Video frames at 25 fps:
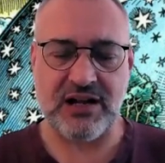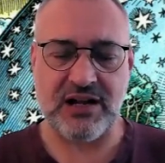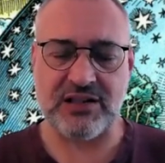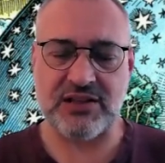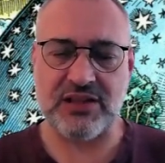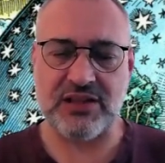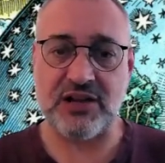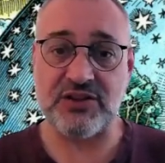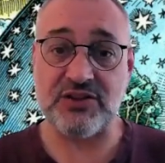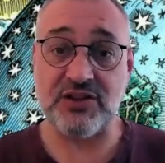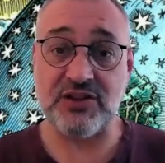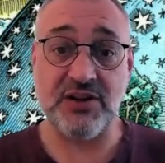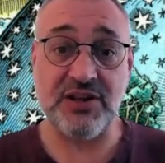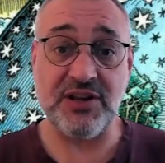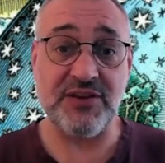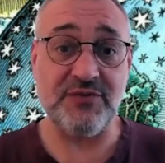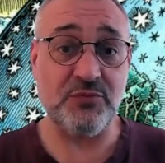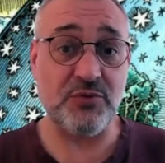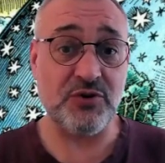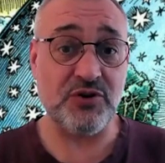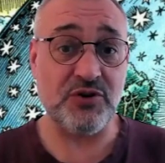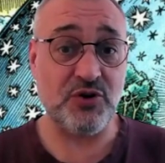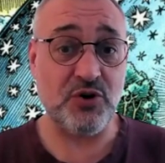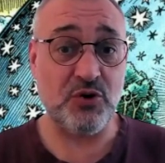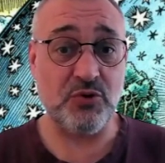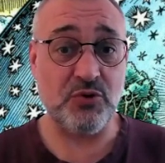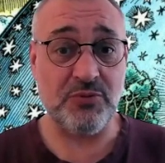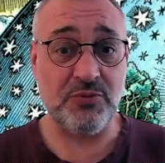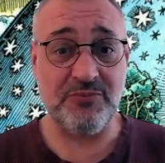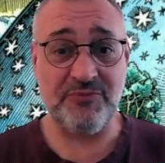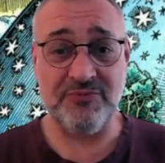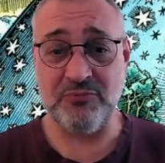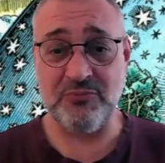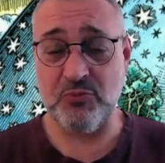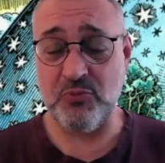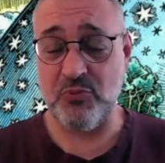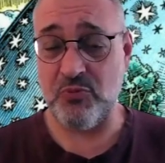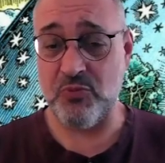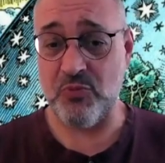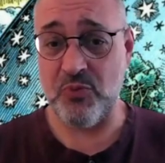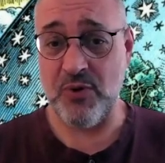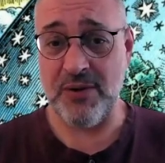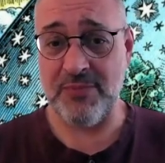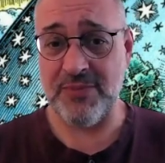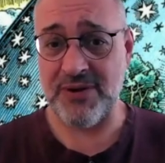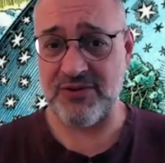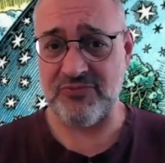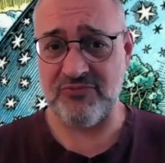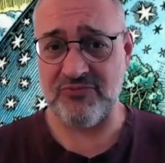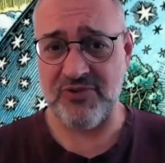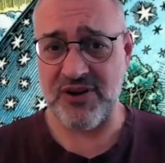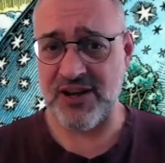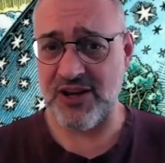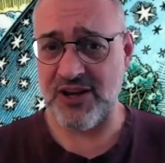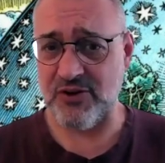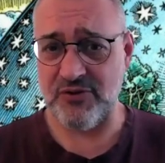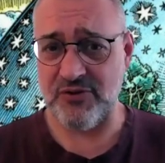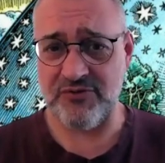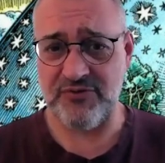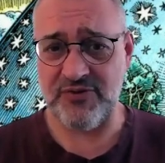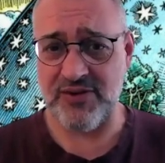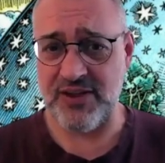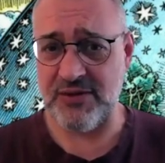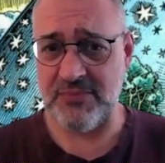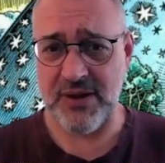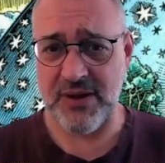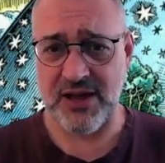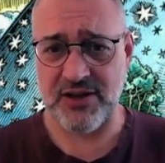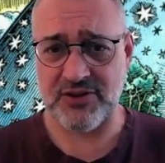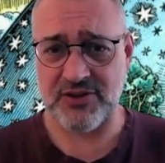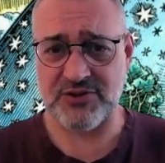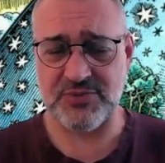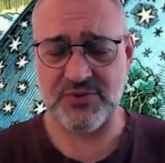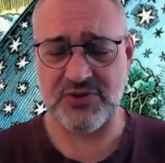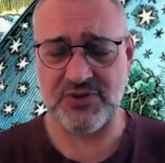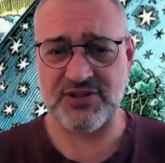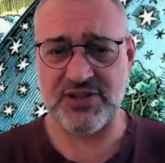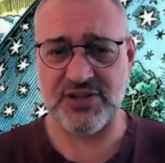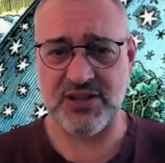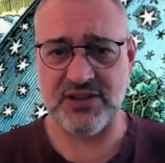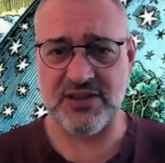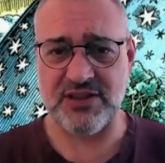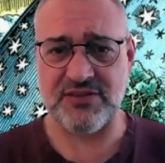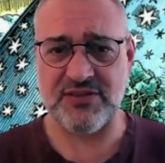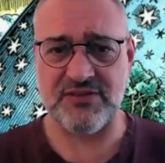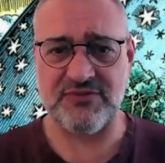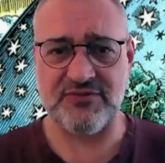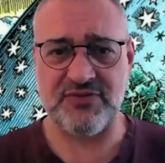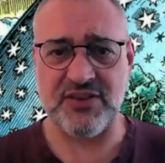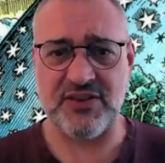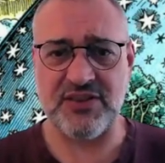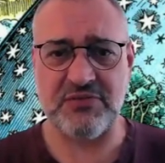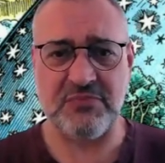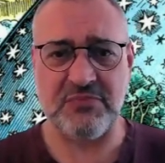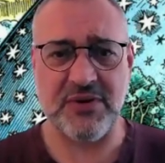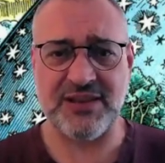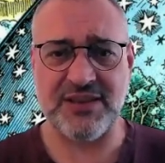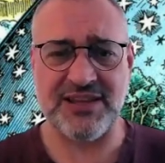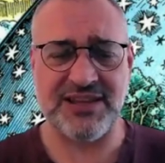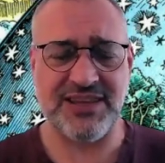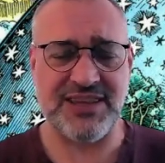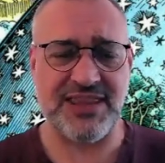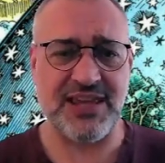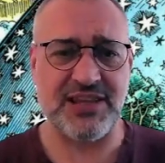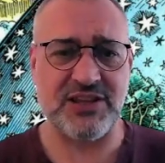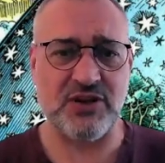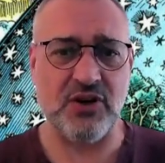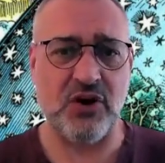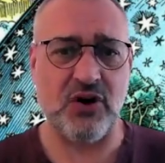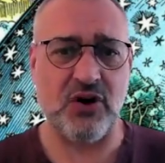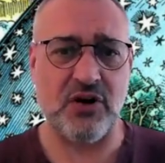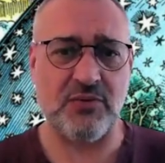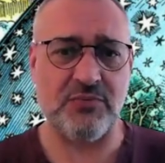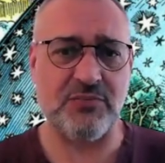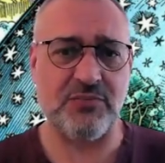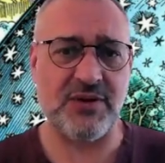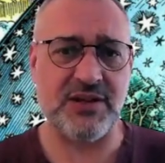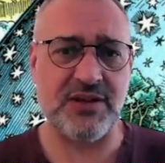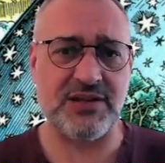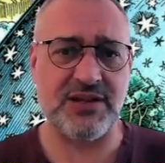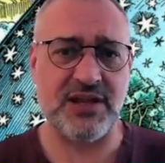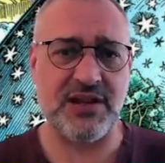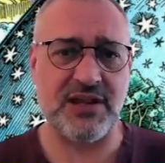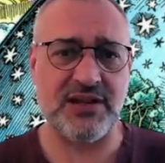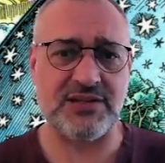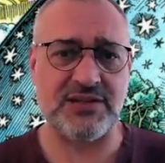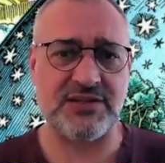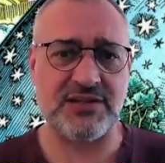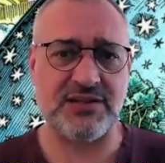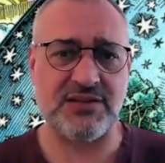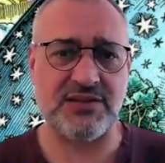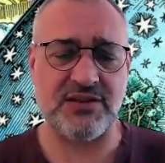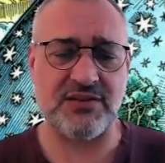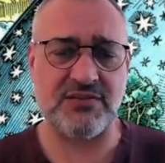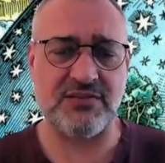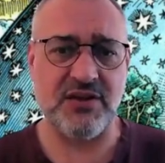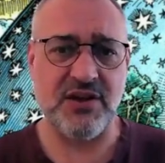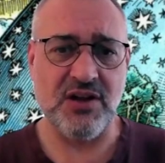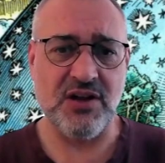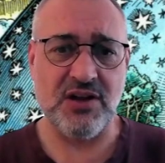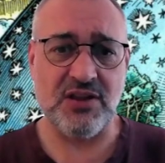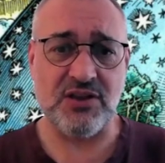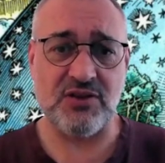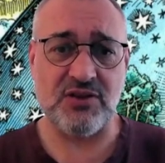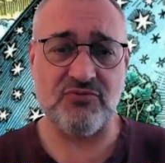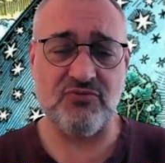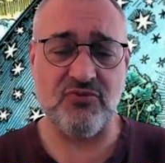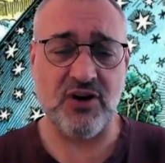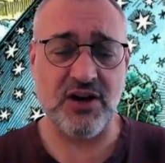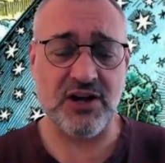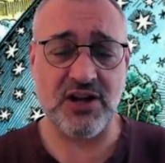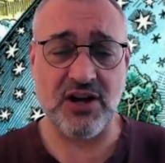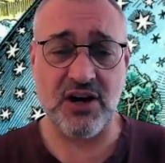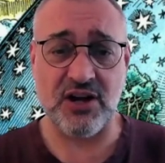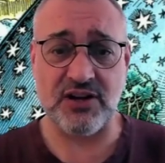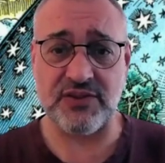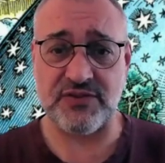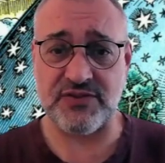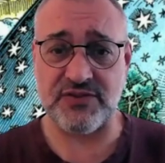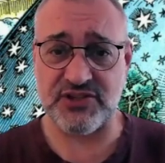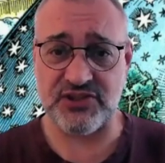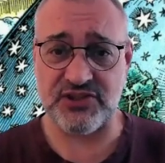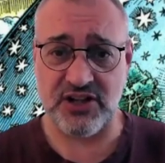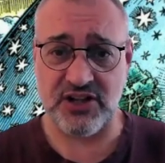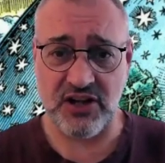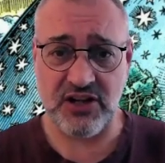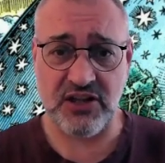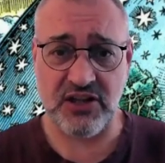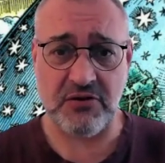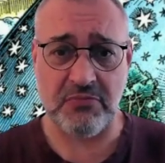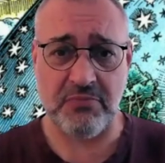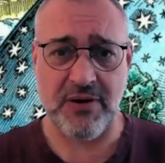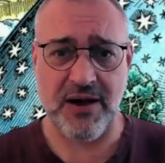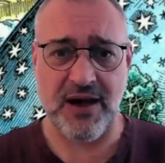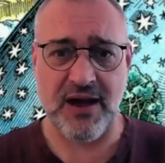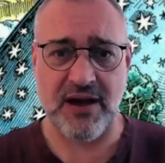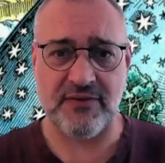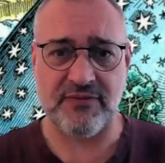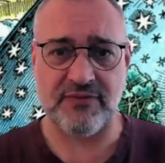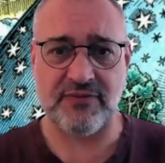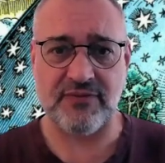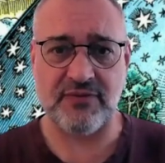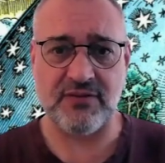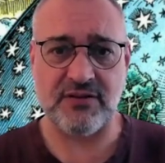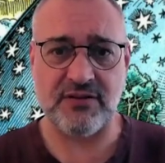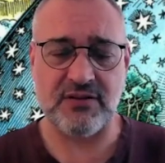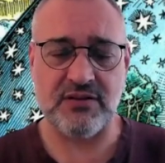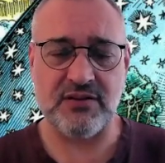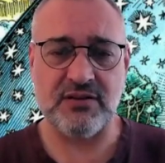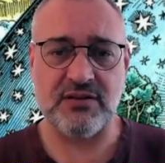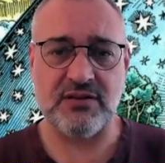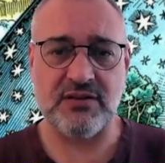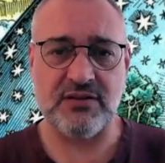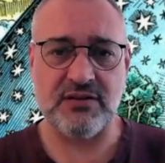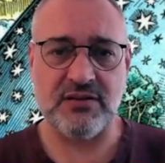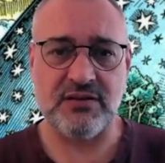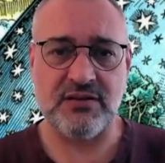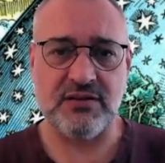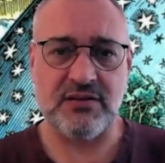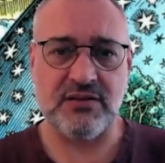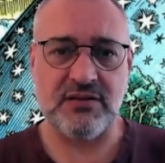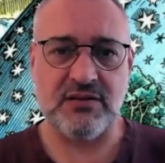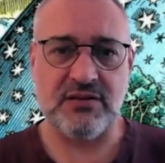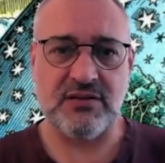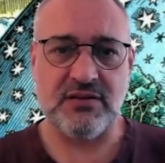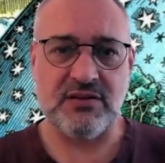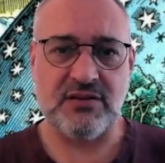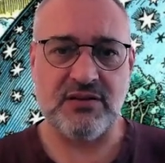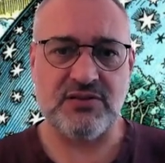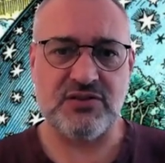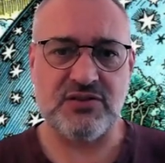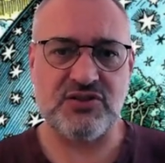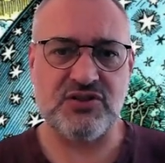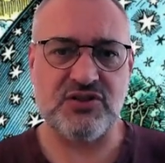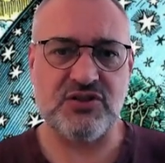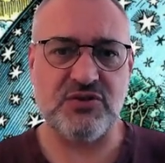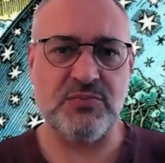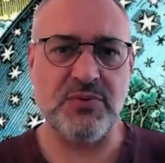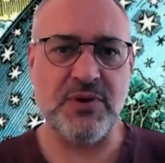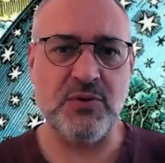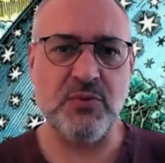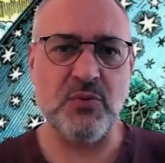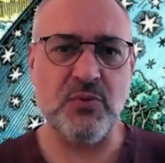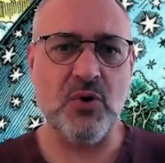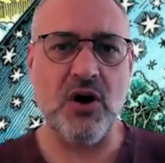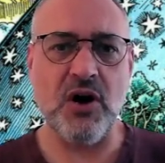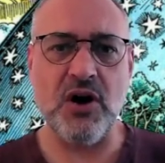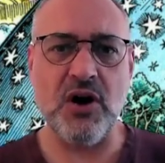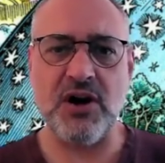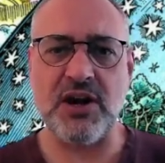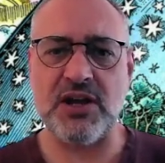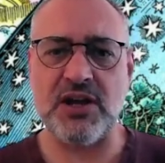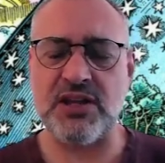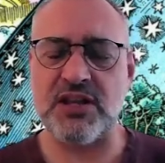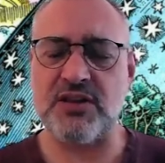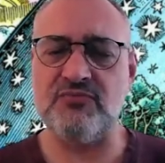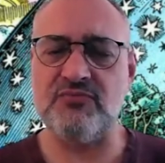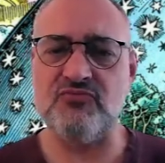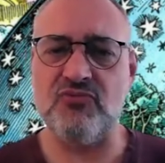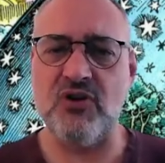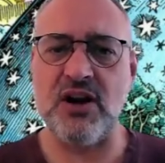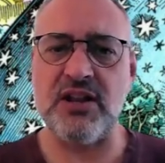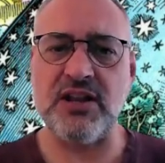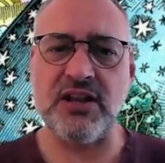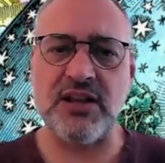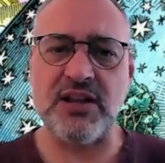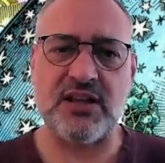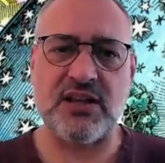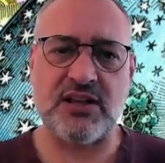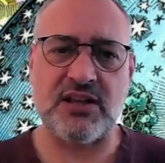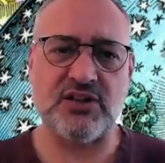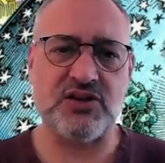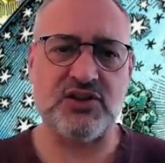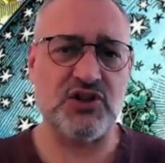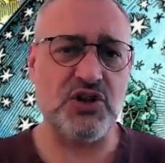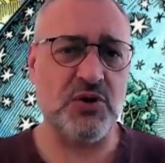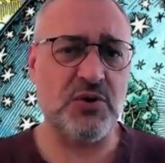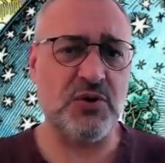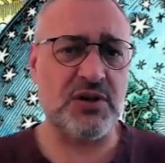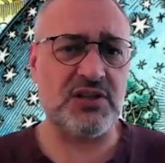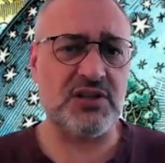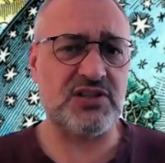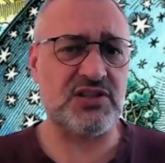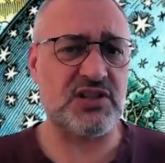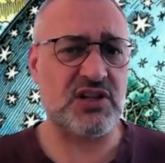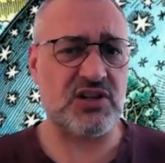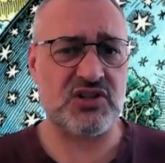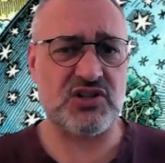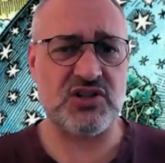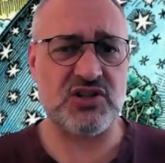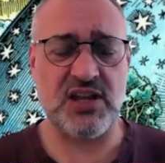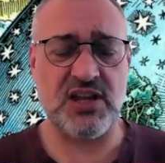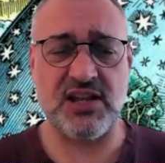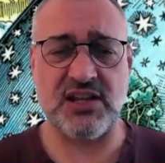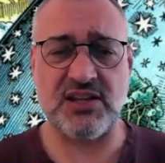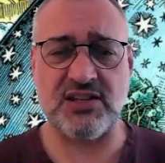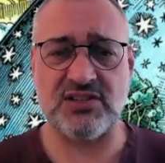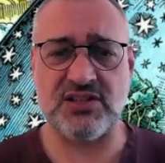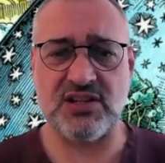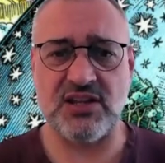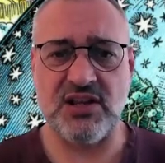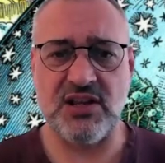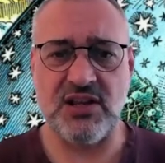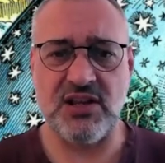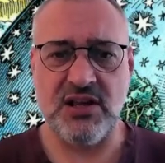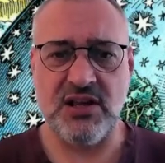I don't even want to call them women really or females because fundamentally they're not, but it's the right kind of psychopath to be working and running and doing such things